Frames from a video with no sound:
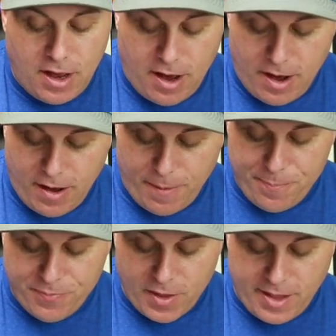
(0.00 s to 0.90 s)

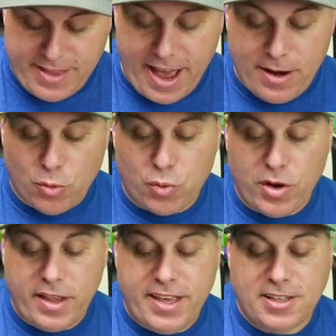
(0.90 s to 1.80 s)
Um, that
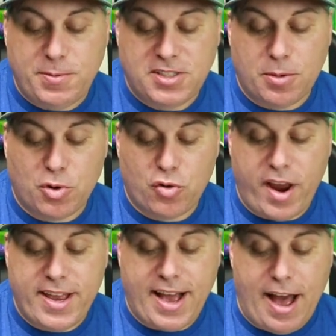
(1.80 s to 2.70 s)
really gives me some
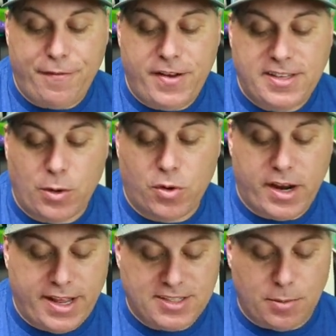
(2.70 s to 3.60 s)
great confidence that we're
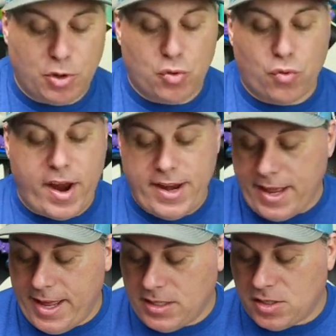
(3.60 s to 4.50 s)
going to get some great
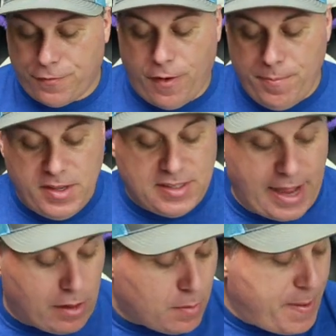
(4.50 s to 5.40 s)
hits from these
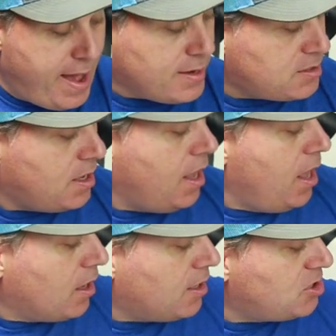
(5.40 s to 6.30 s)
dollar packs.
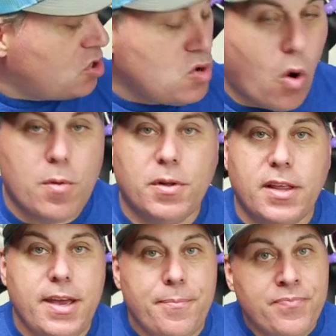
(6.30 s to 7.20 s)
Because
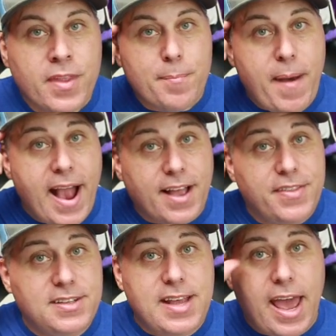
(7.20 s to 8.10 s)
normally, back in
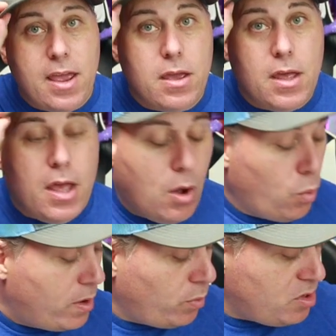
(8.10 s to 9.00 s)
the day,
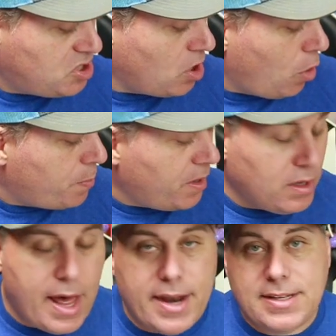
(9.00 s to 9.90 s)
when we used to open a
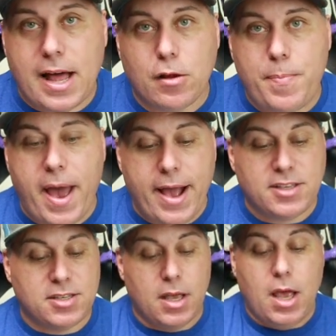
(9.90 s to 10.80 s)
lot of dollar
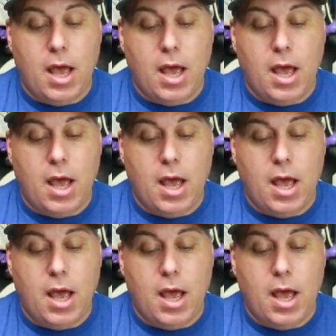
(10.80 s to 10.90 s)
packs,